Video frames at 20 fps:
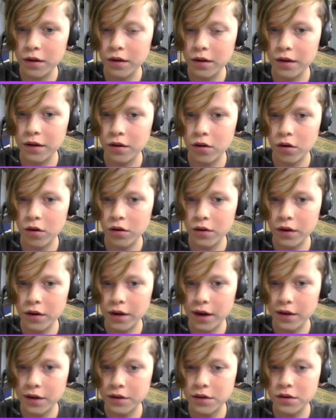hurt in the
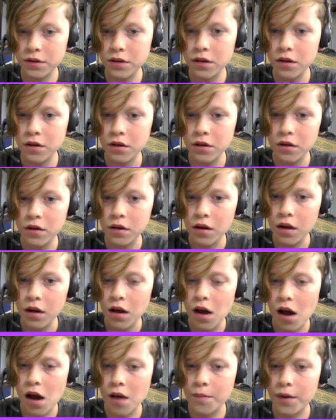cactus.
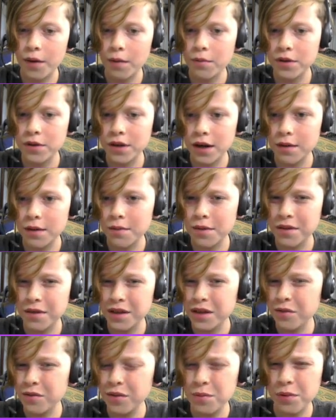I
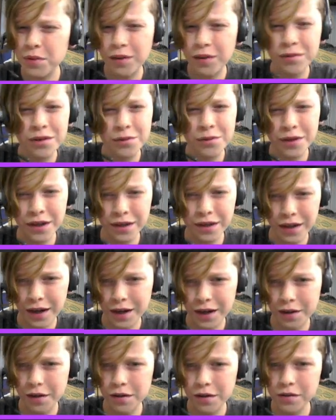think we probably went
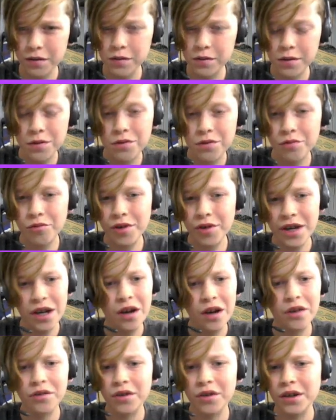like
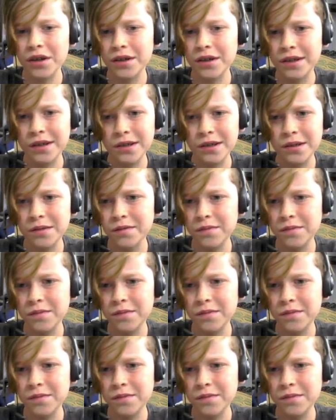300,